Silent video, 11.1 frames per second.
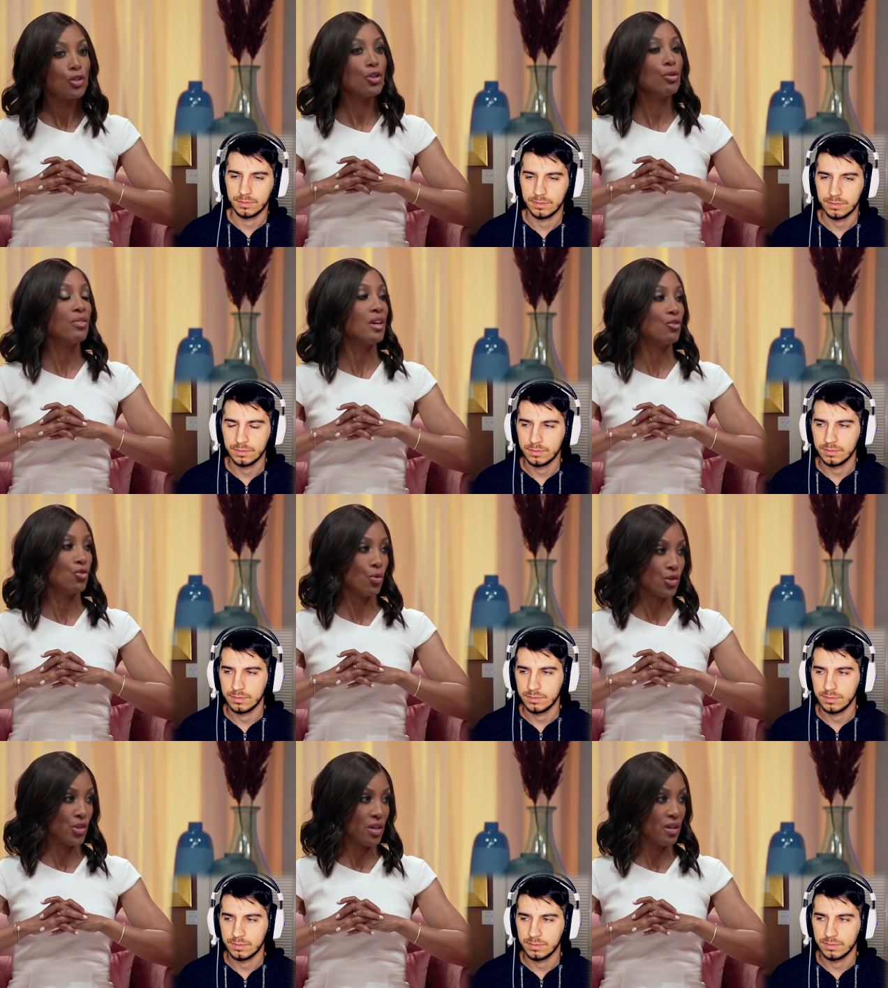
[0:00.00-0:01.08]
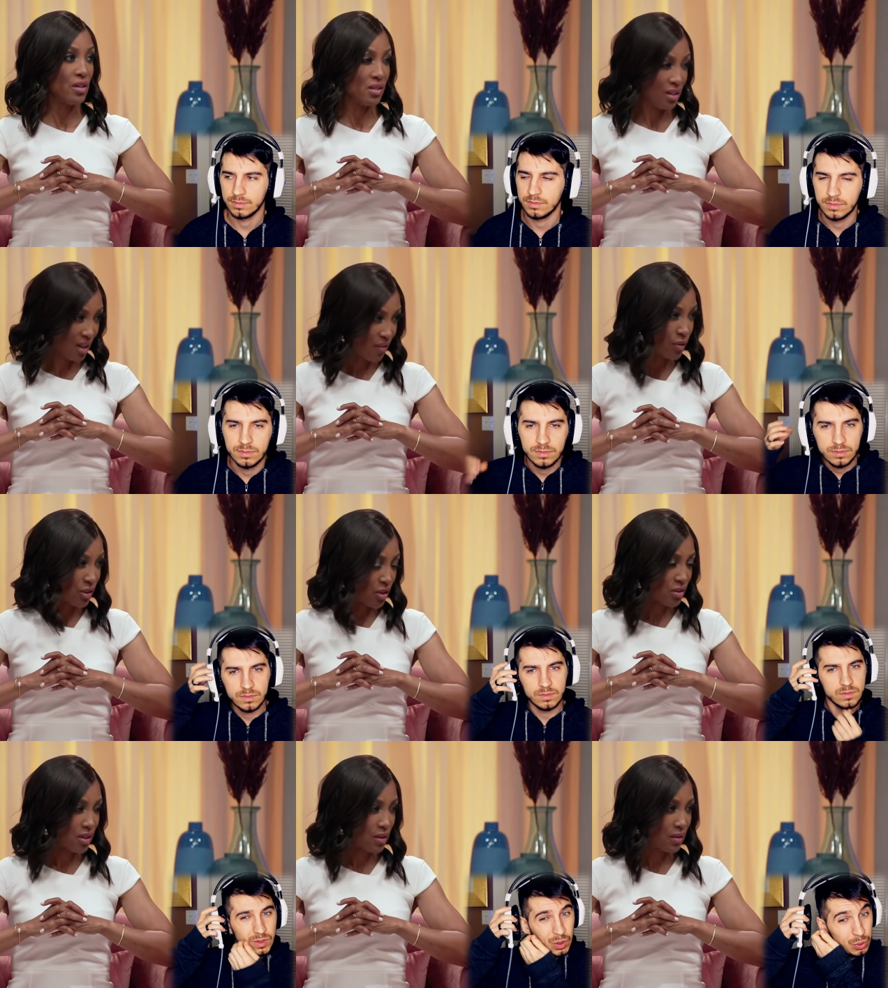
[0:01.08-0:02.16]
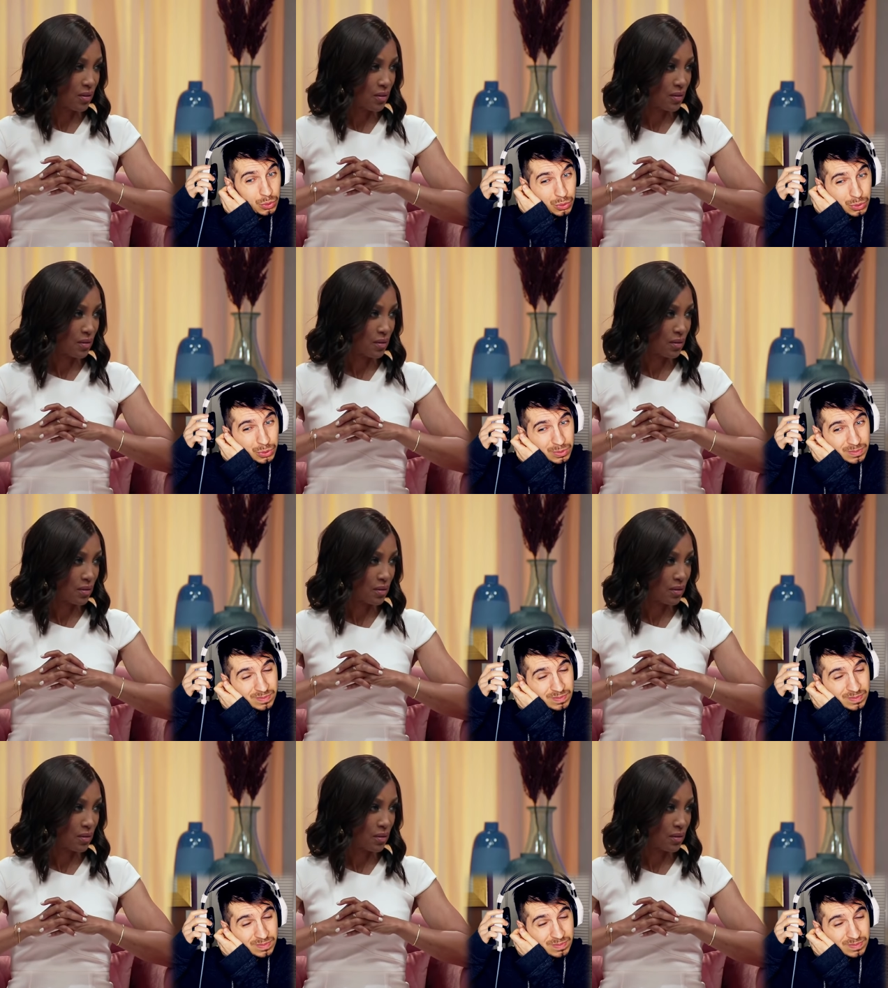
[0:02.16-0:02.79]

Speaker 1: you think Georgi is in love with Darcey? Ooh.